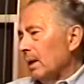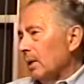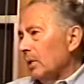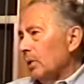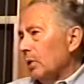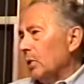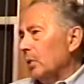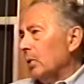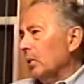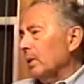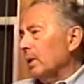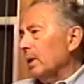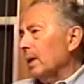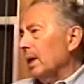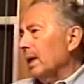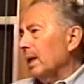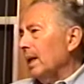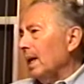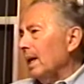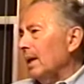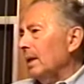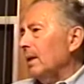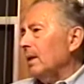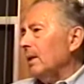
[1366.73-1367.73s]
You couldn't get
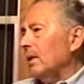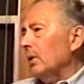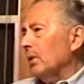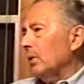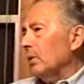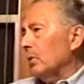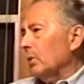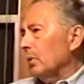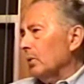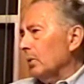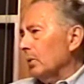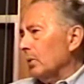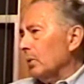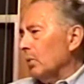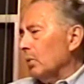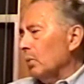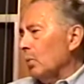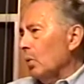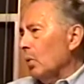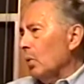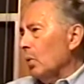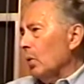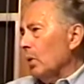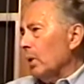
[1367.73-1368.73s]
anything during the
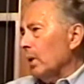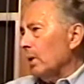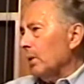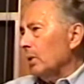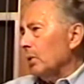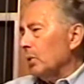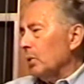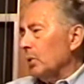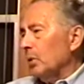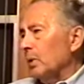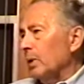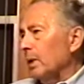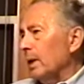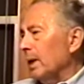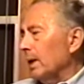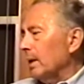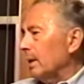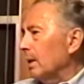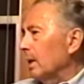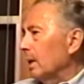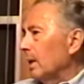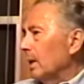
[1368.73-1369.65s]
war. You couldn't get